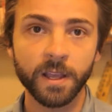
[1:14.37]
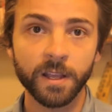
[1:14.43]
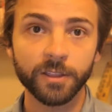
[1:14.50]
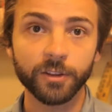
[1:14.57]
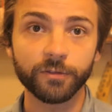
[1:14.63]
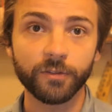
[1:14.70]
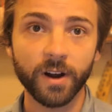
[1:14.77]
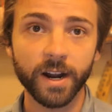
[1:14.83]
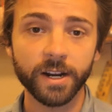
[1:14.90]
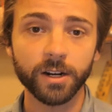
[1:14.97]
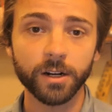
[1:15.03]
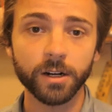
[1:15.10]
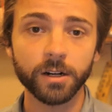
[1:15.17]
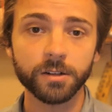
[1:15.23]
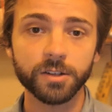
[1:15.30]
The
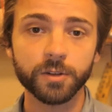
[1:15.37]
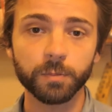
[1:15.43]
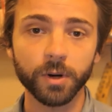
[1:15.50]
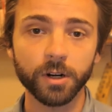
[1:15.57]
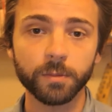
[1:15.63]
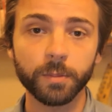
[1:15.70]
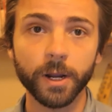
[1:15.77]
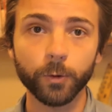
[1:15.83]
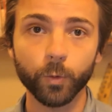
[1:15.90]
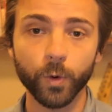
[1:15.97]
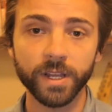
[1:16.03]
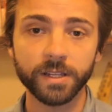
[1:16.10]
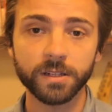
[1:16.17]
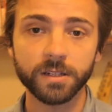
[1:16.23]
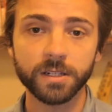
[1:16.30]
fire, spurred by
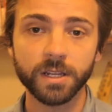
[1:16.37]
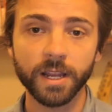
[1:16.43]
wind,